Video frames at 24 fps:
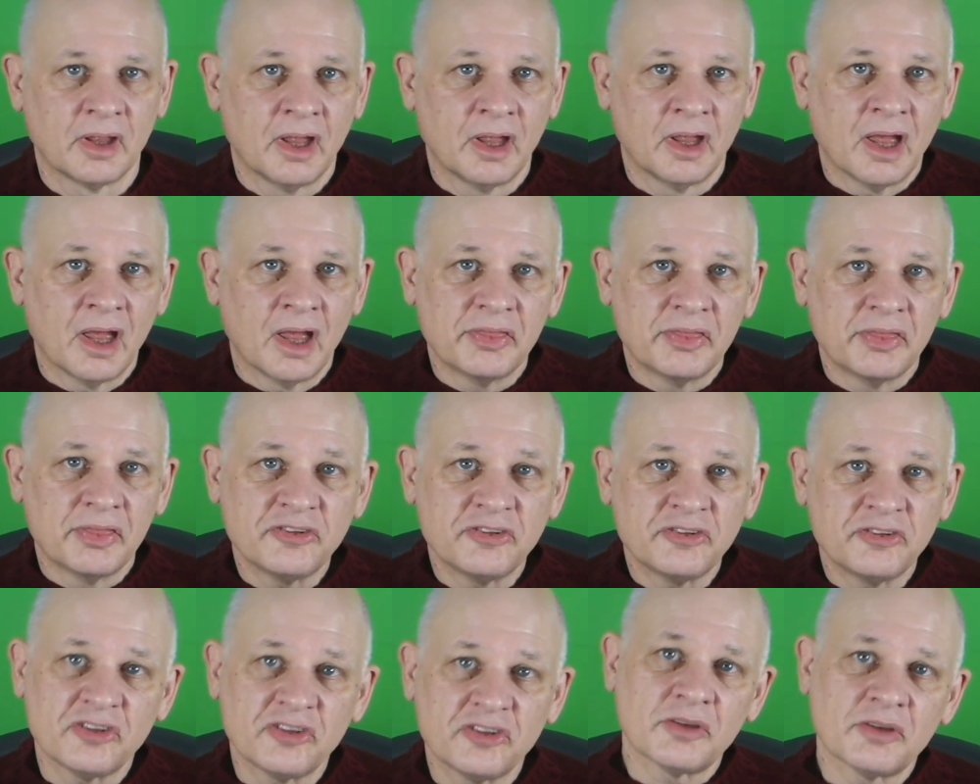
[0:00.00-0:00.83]
This is
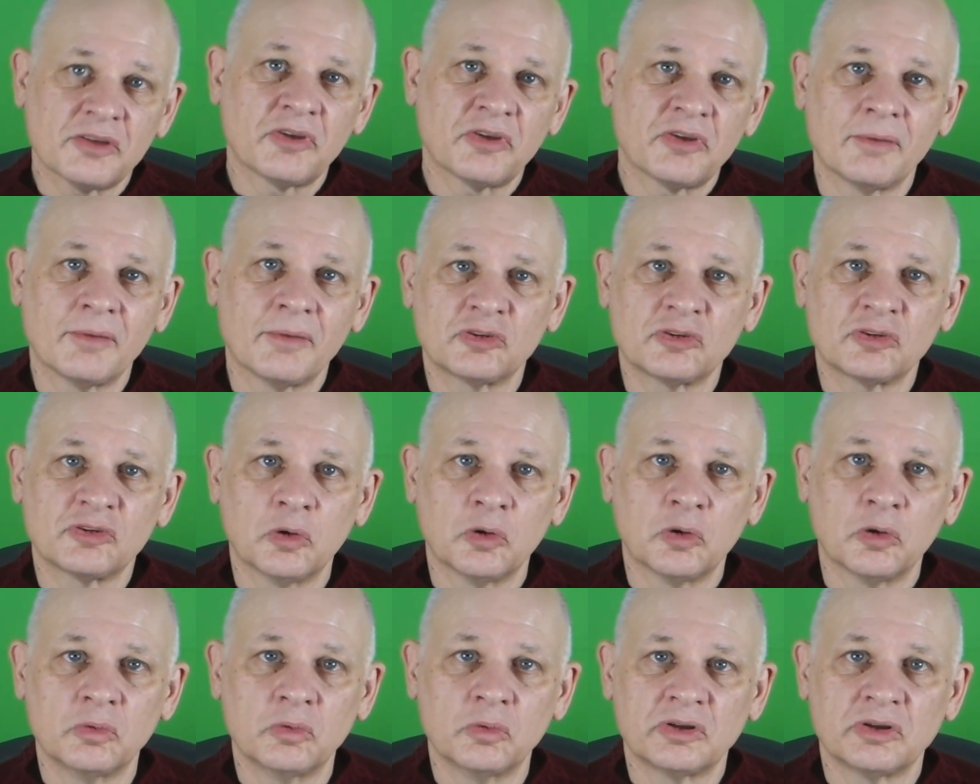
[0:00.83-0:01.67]
sometimes
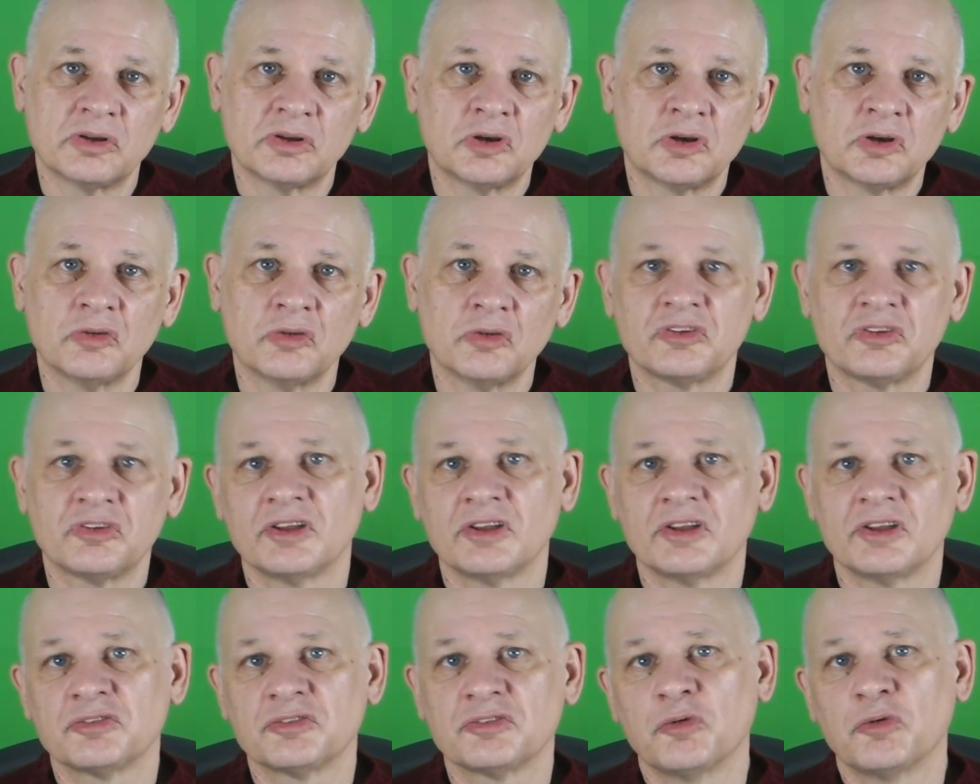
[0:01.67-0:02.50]
called content
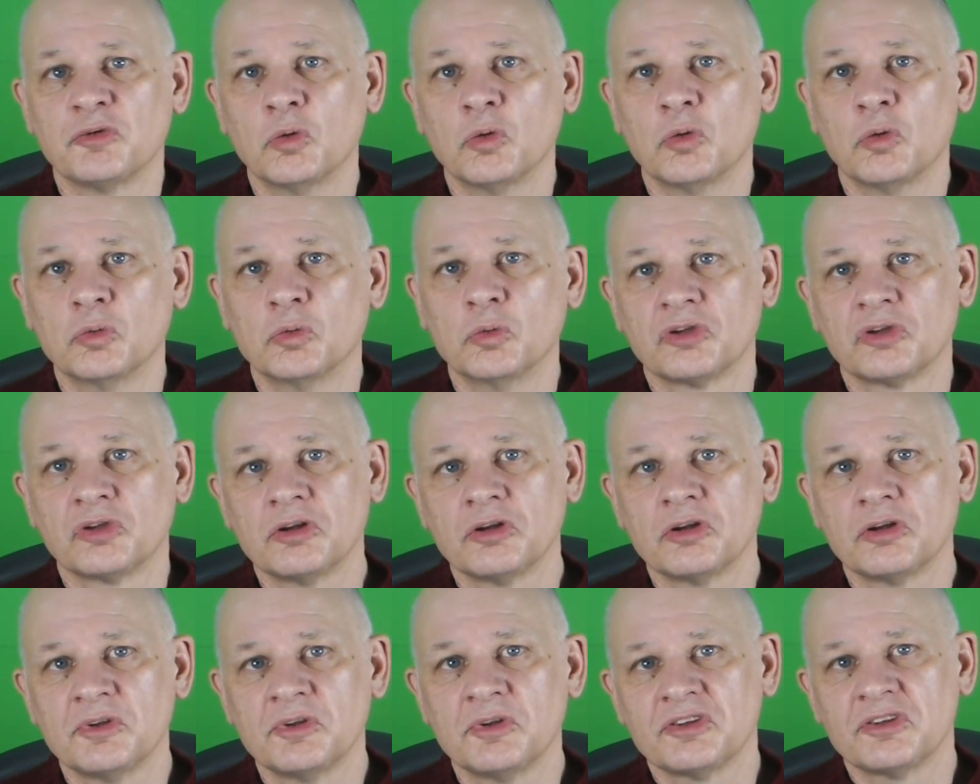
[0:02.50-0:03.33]
for
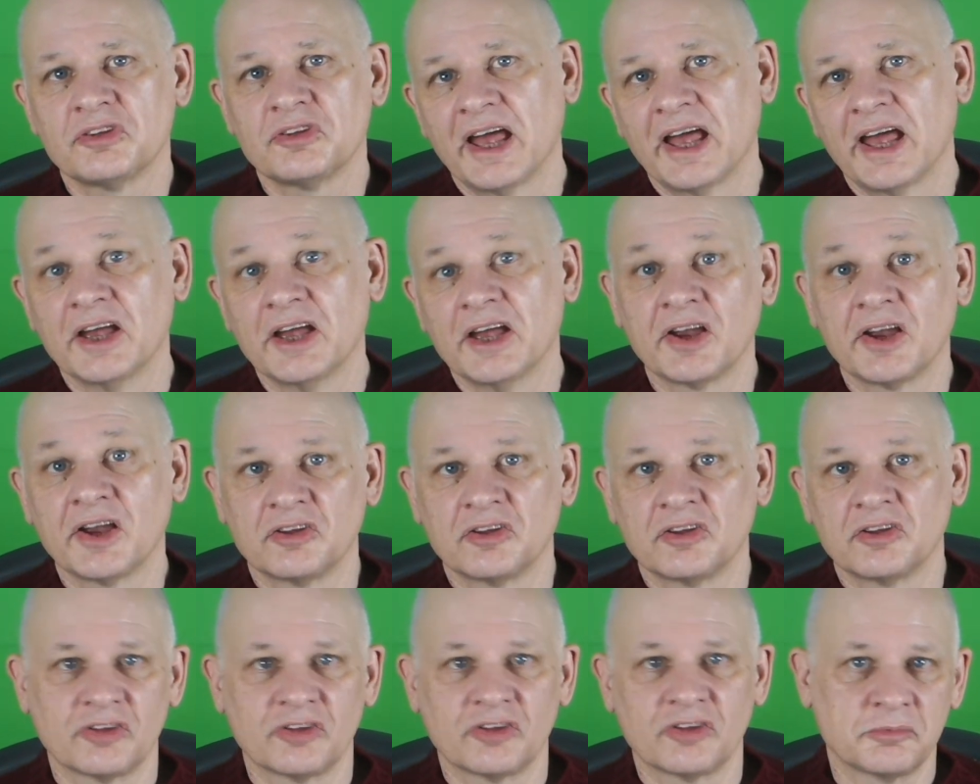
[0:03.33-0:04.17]
autonomous AI
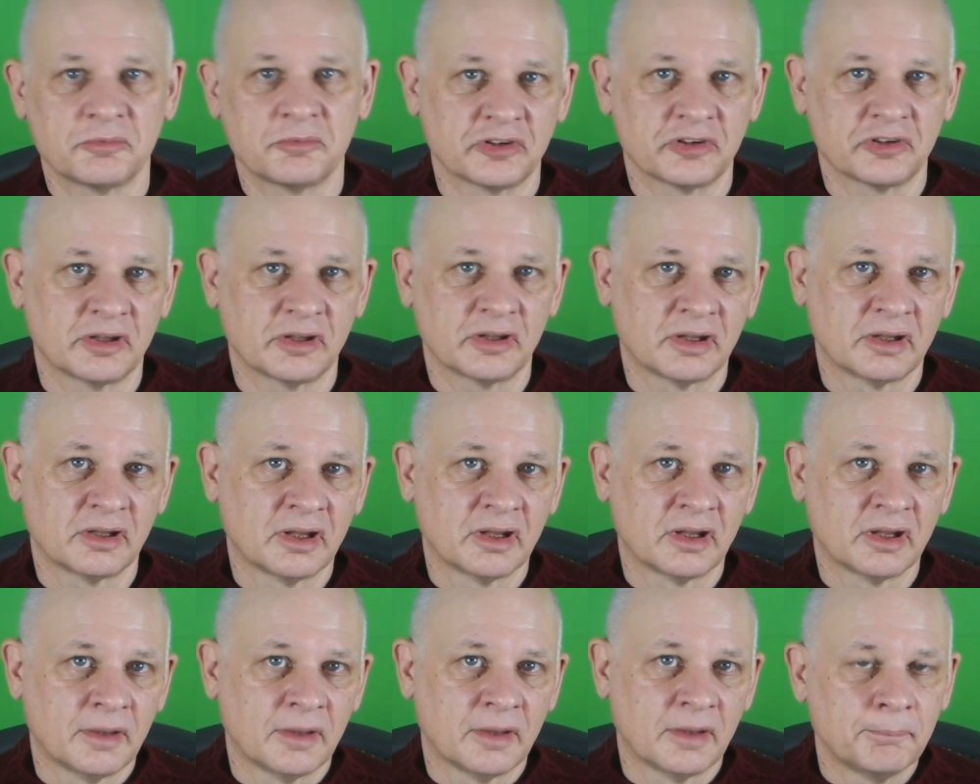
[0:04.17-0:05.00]
consumption.
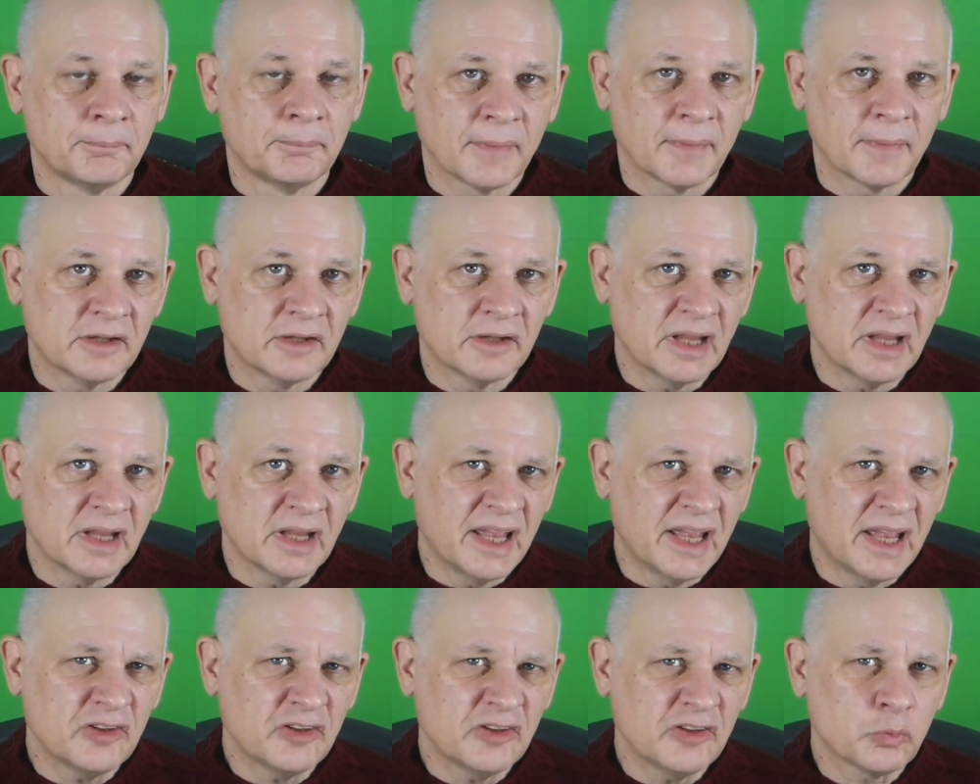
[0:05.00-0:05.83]
And
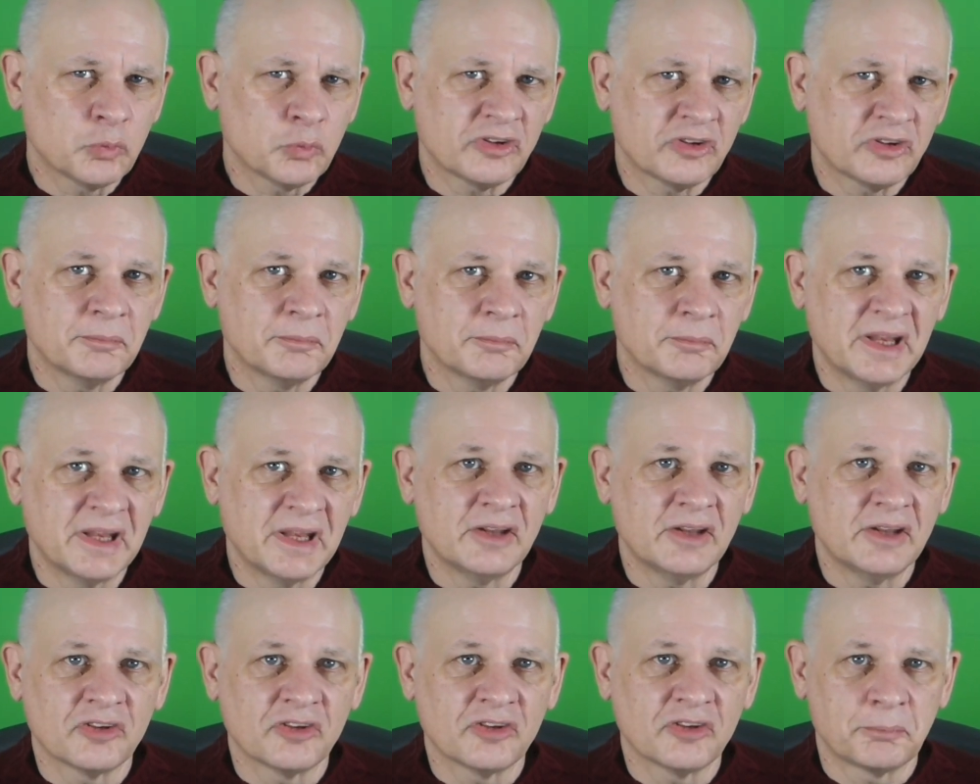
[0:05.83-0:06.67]
here's what it means
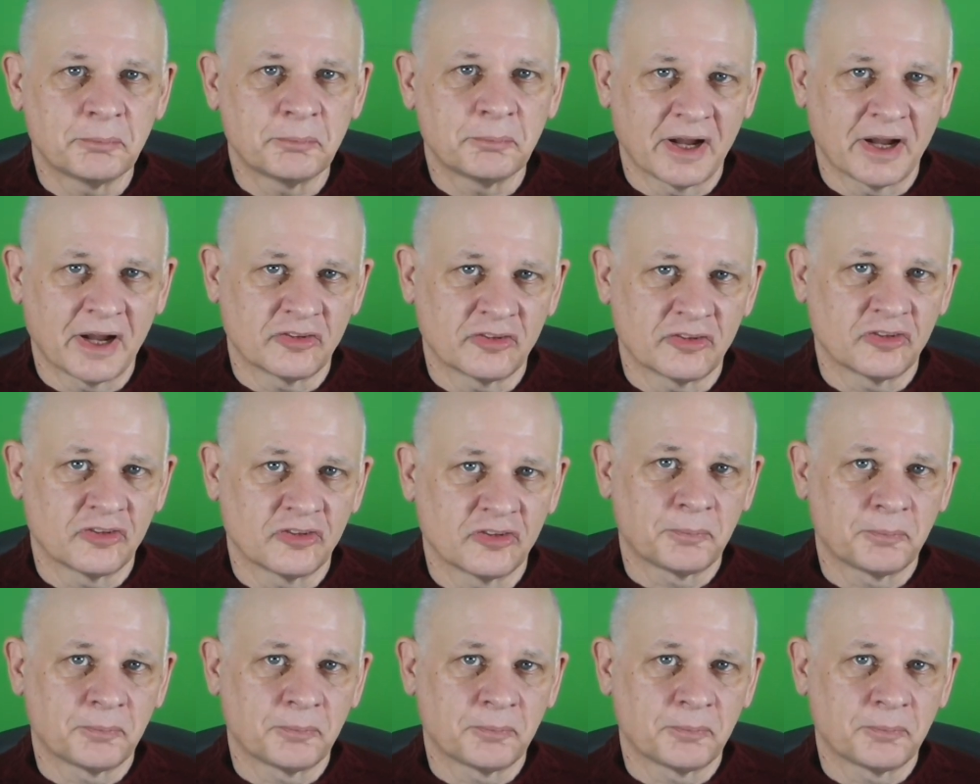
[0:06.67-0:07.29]
in practice.